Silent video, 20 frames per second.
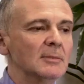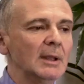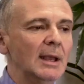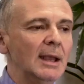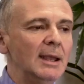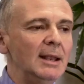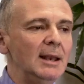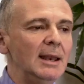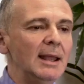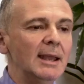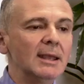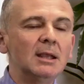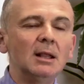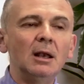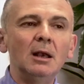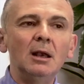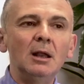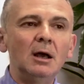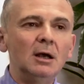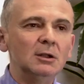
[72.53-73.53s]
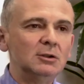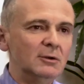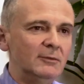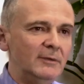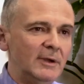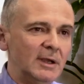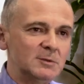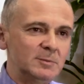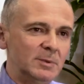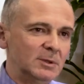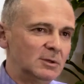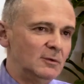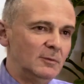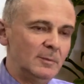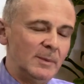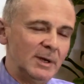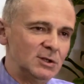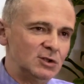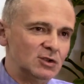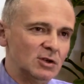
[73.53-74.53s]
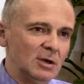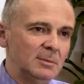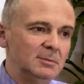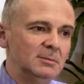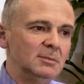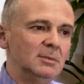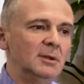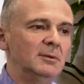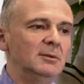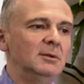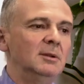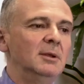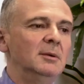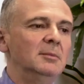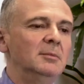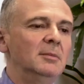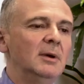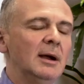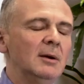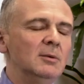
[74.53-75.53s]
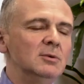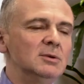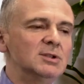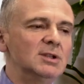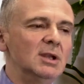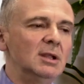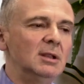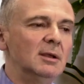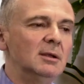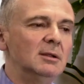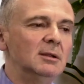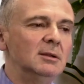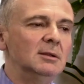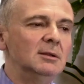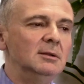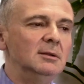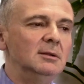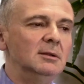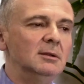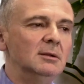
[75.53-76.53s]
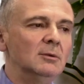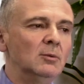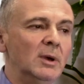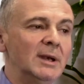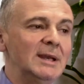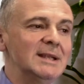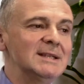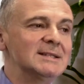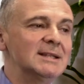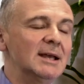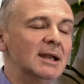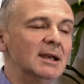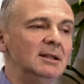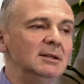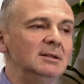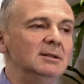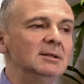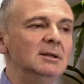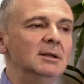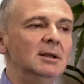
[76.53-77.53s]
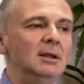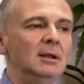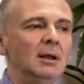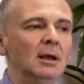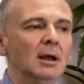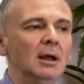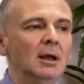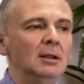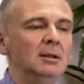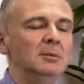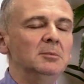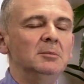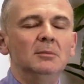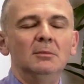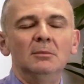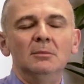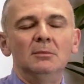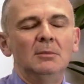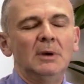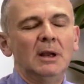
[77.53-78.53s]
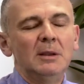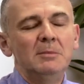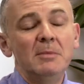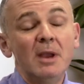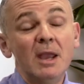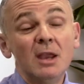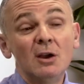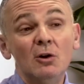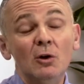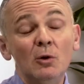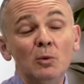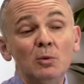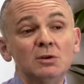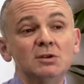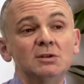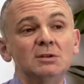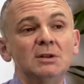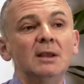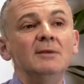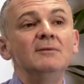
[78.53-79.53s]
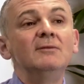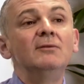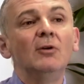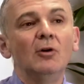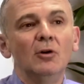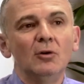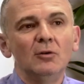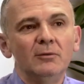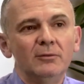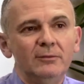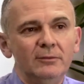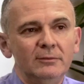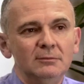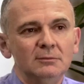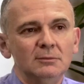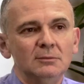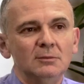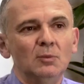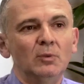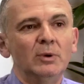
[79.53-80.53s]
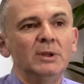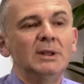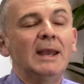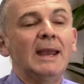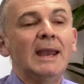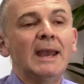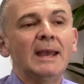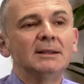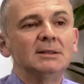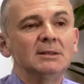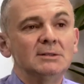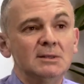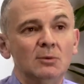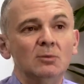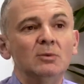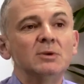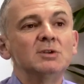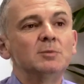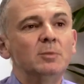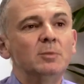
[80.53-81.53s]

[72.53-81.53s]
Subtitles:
I like a lot of aspects of my job. I would say that when I started, my main goal was to stay involved with athletes and with